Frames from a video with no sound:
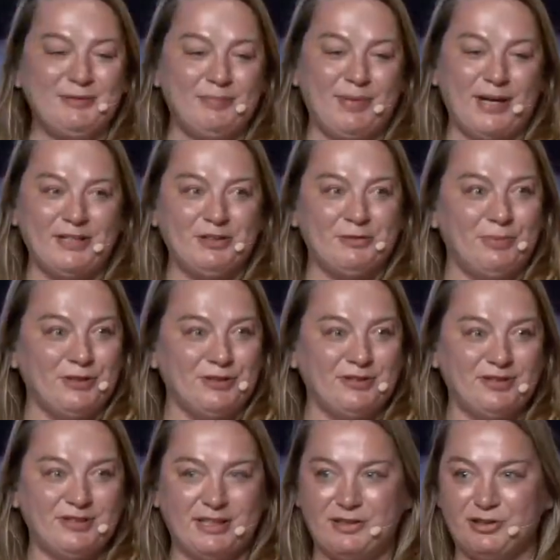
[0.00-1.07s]
Patrick Purcell
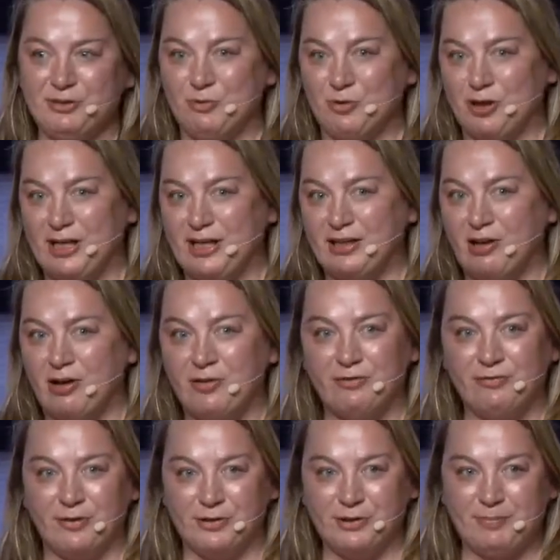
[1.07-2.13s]
said this morning on the
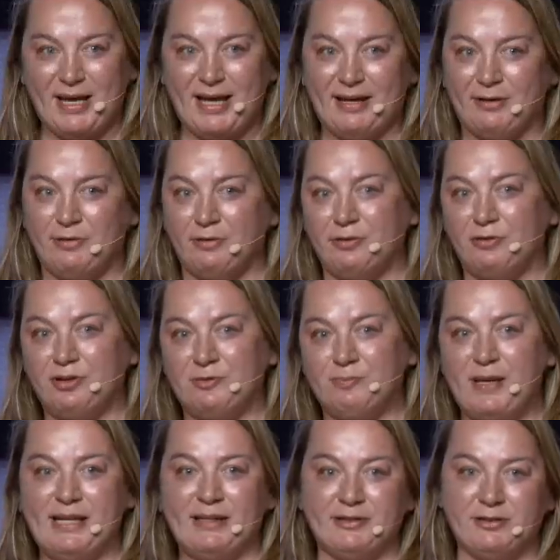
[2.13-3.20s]
first panel,
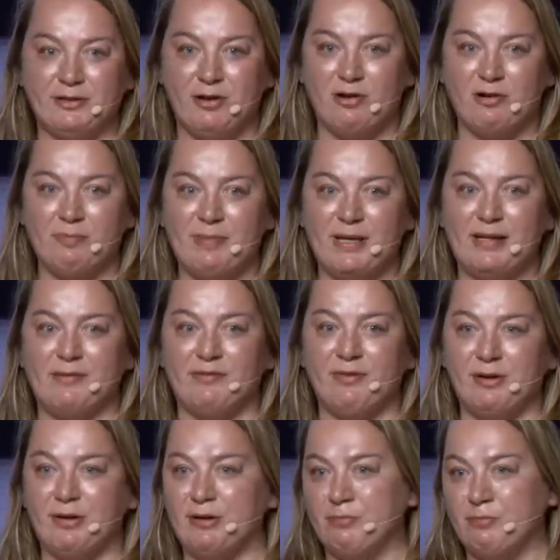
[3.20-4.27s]
Spain has long been a
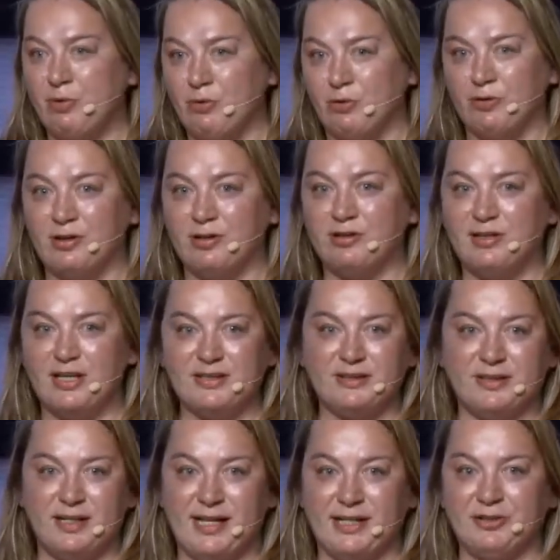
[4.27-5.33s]
very important
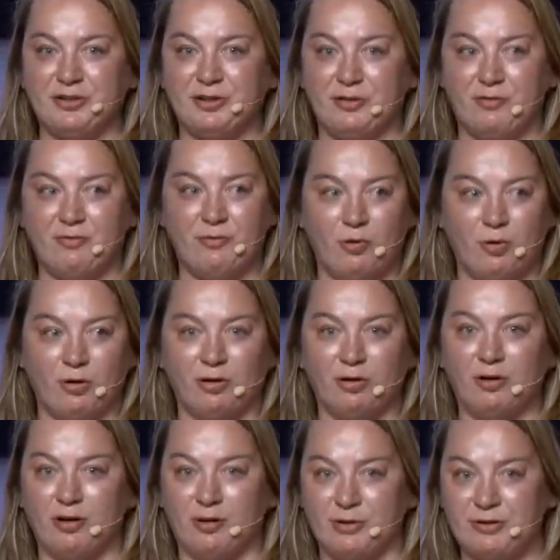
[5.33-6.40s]
destination for
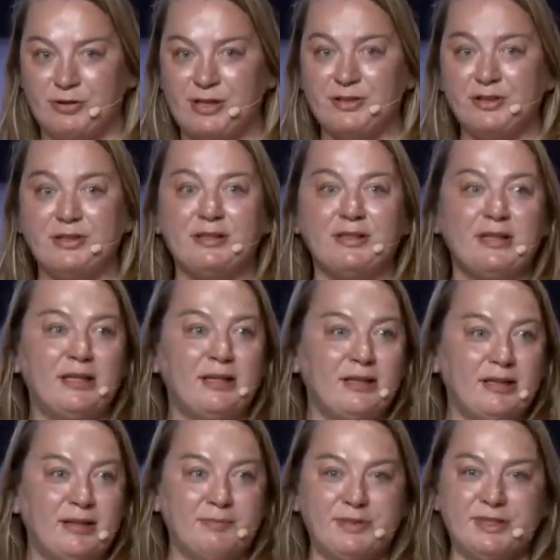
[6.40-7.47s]
arbitration,
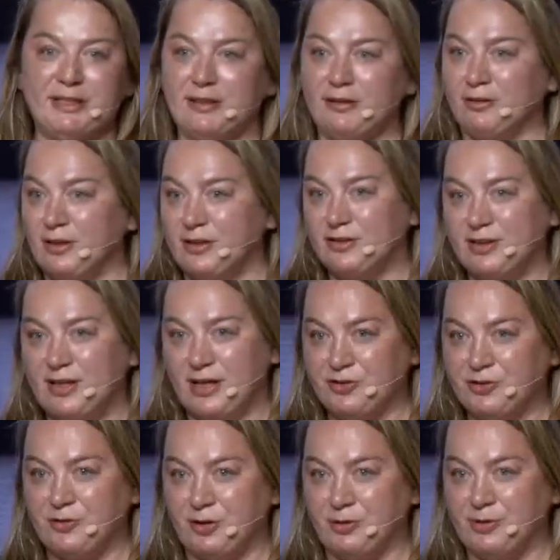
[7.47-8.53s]
in particular
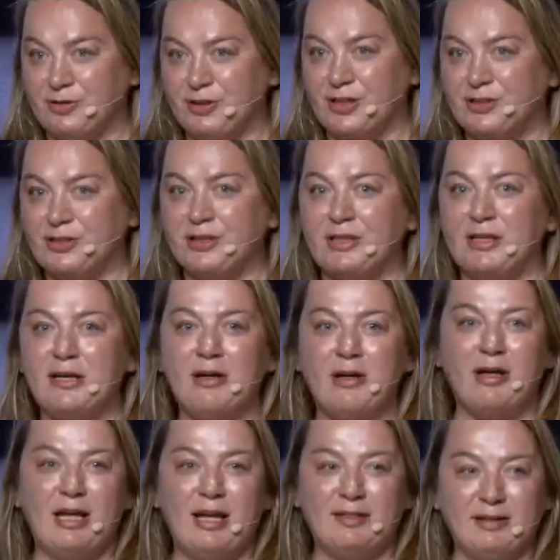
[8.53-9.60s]
international arbitration.
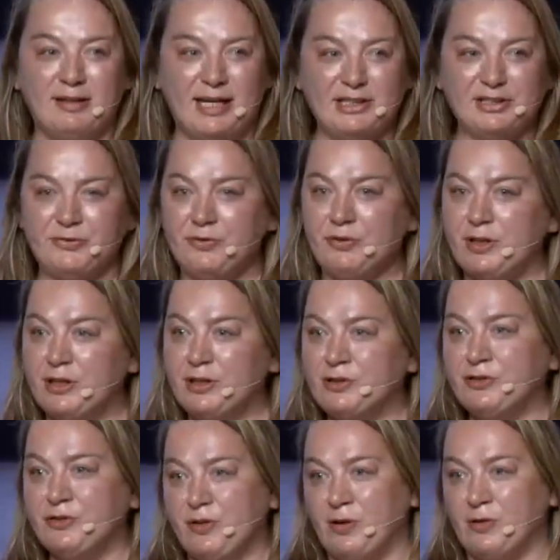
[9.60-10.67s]
In the last few
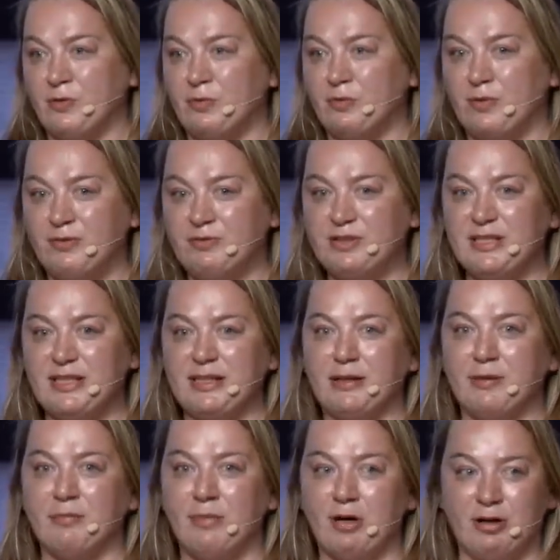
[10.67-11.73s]
years, though, we've seen a
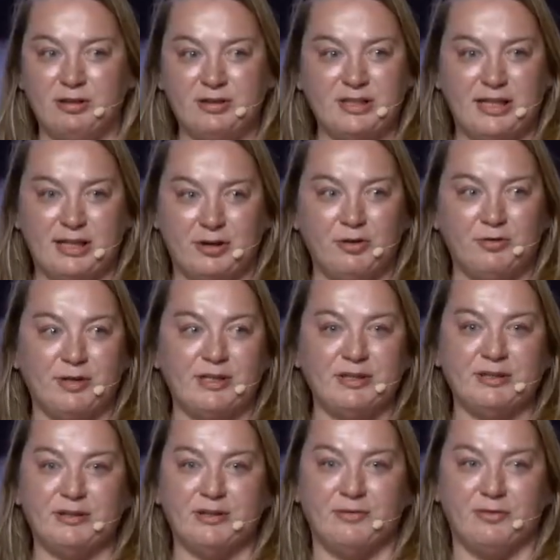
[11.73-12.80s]
marked
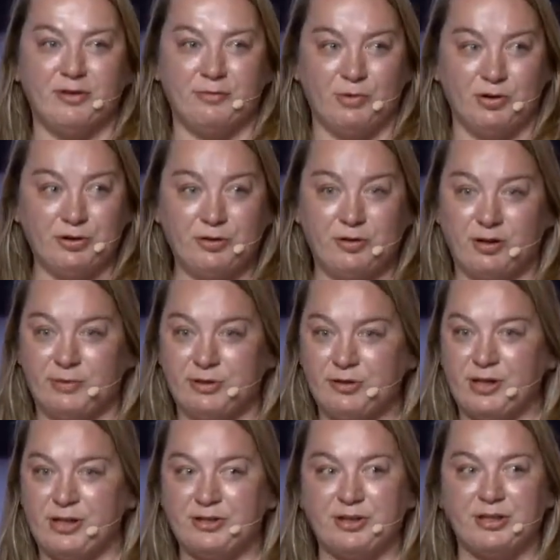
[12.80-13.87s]
increase of commercial
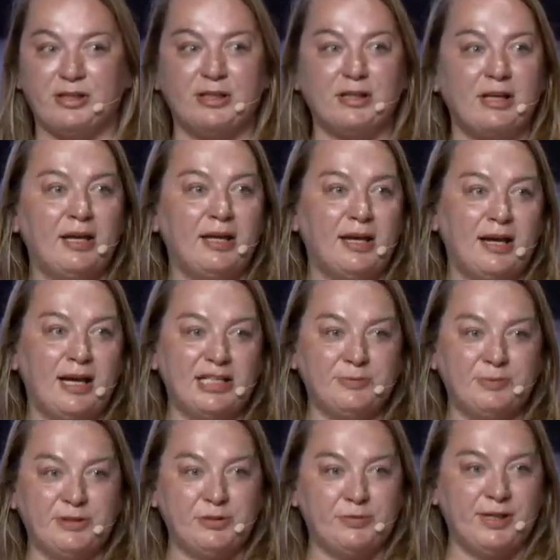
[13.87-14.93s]
arbitration as
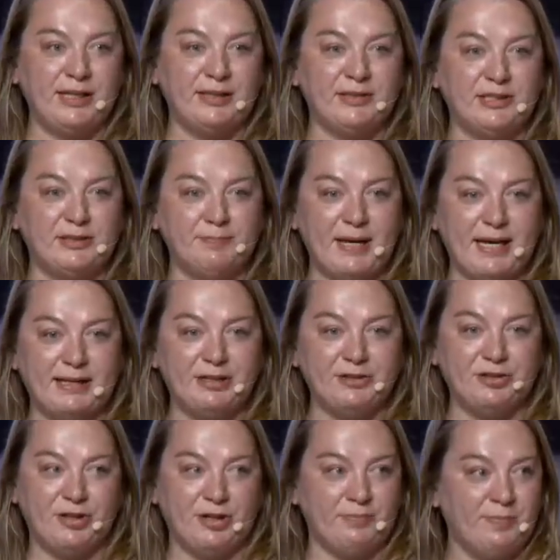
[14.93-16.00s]
between Spanish
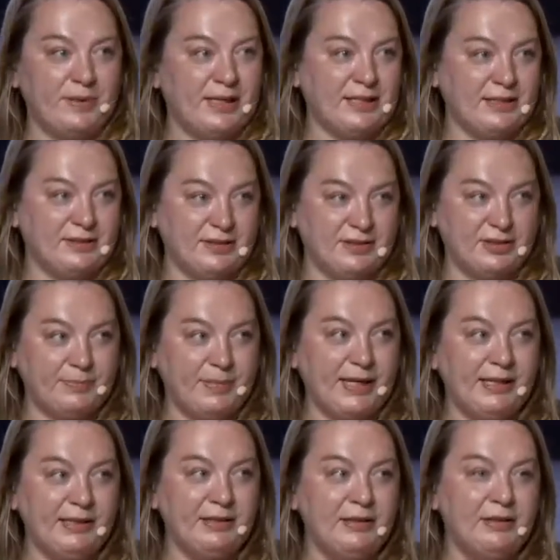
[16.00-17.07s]
companies in
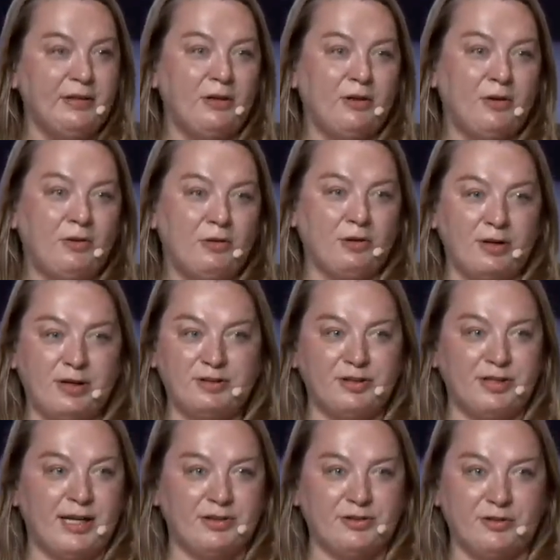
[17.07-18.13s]
Spain or
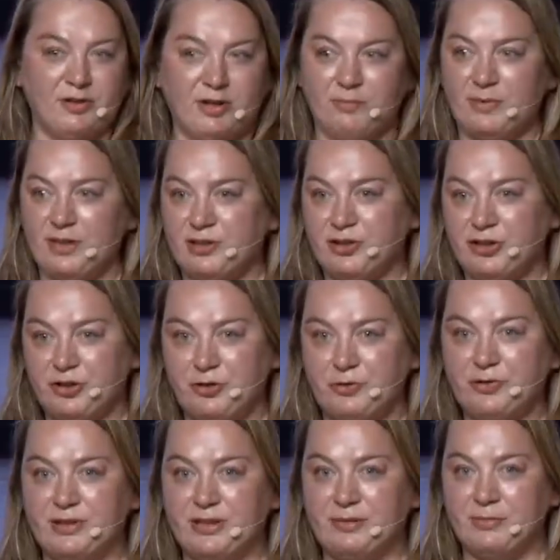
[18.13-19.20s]
international companies
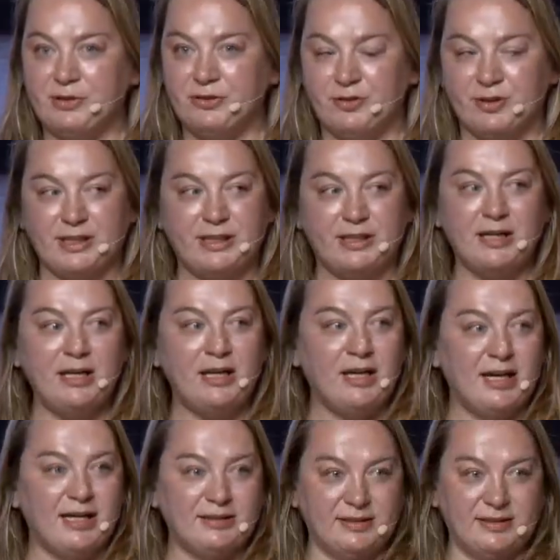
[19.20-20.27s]
choosing Madrid
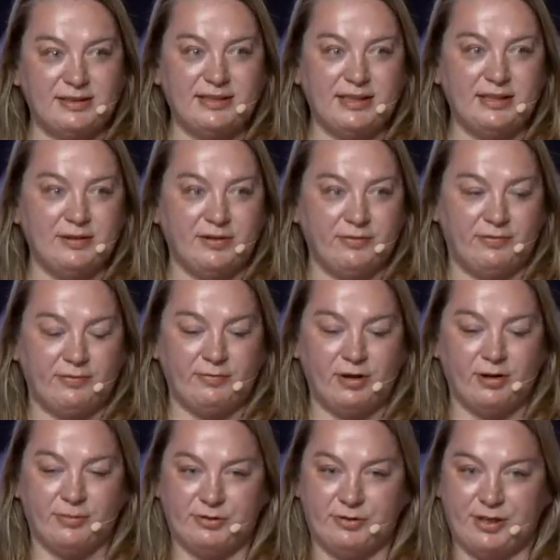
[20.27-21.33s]
as the seat of
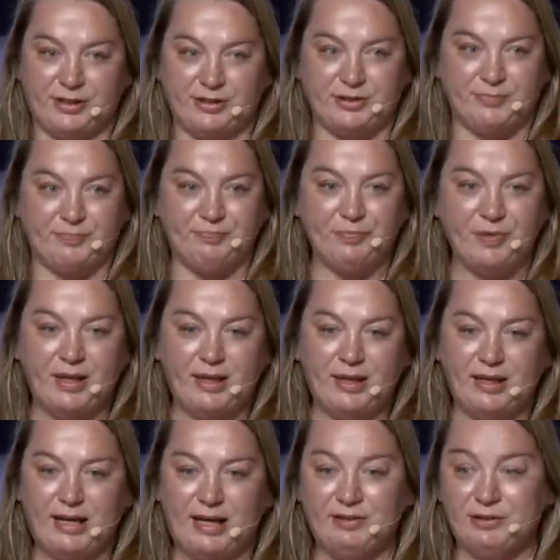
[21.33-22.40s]
arbitration.
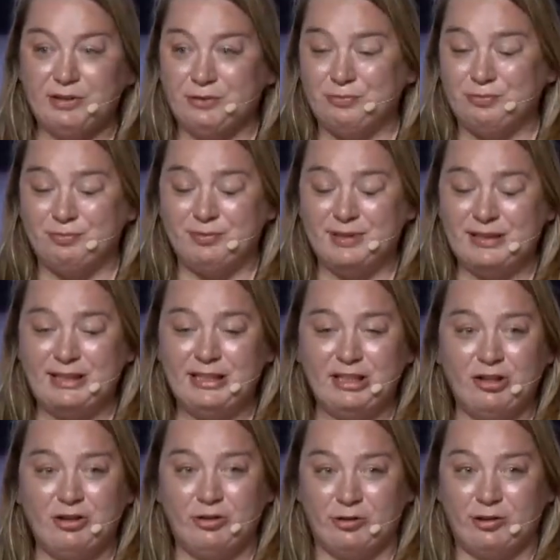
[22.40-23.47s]
And this is really
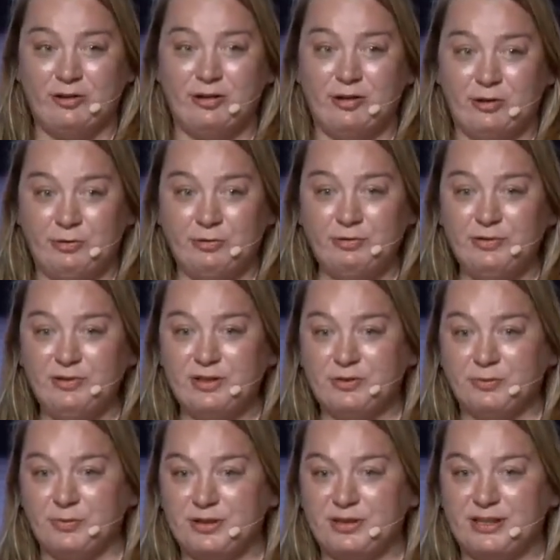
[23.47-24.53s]
good news, as
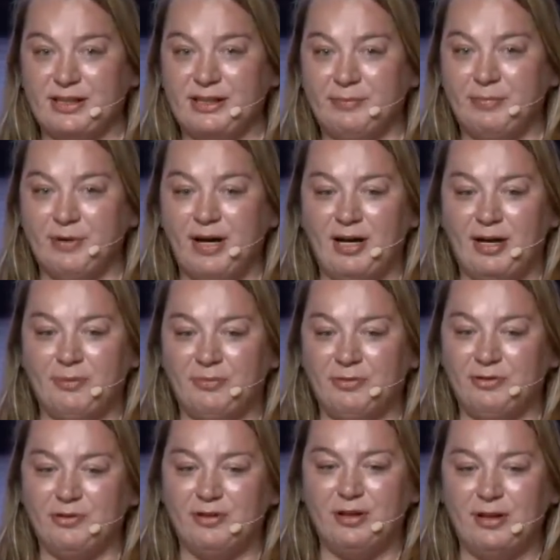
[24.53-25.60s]
we're seeing
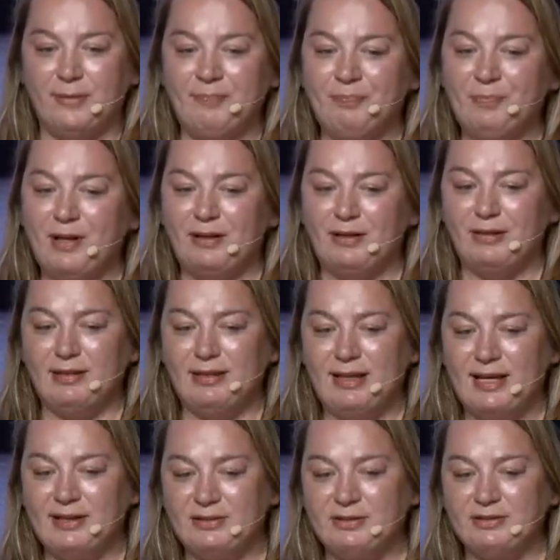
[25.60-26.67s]
perhaps
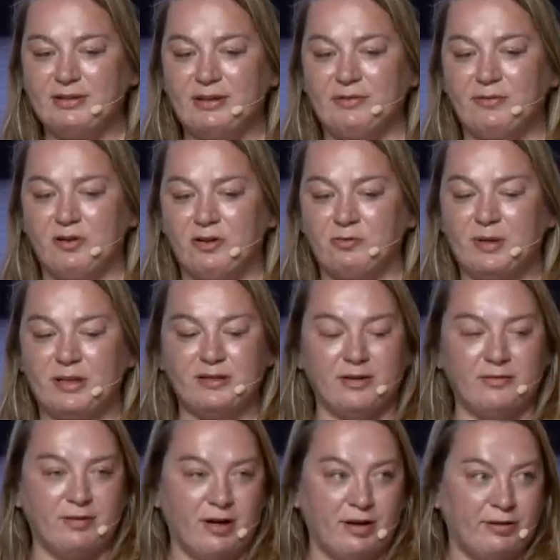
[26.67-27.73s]
less involvement of
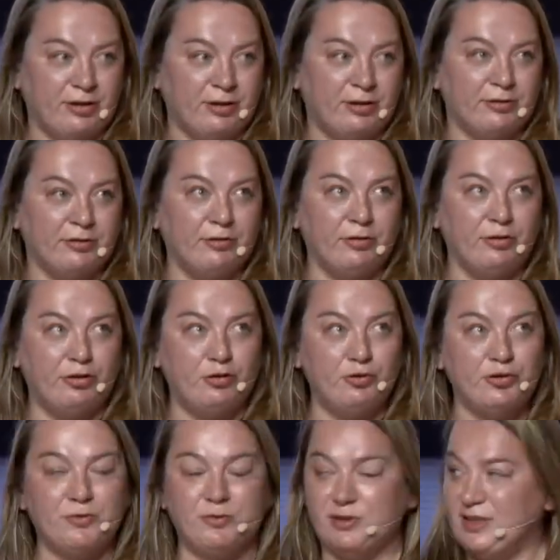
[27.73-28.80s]
other
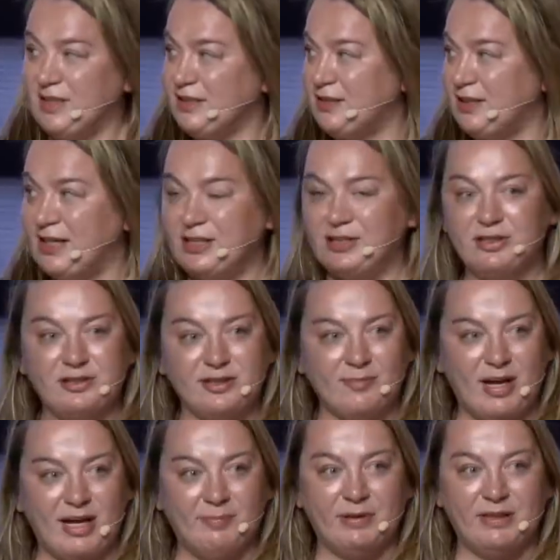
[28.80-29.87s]
usual destinations. I'm
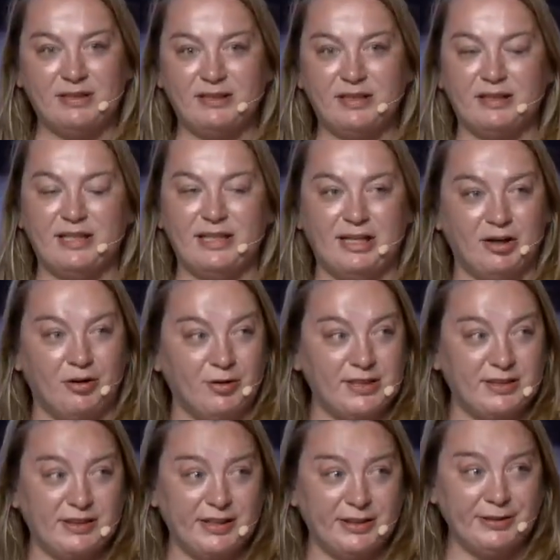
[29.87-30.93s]
happy to see the increase
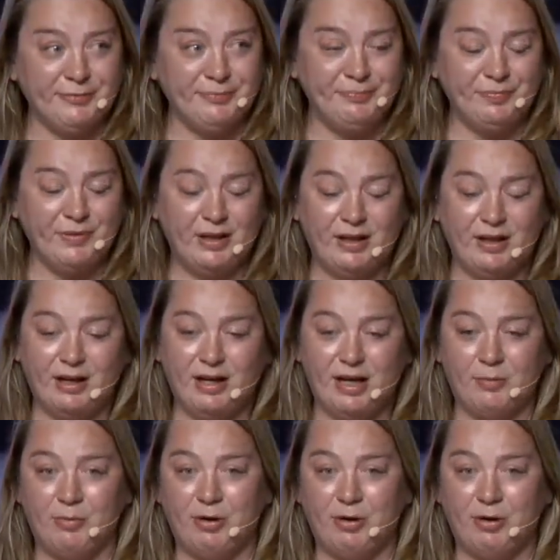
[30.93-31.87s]
here. And we're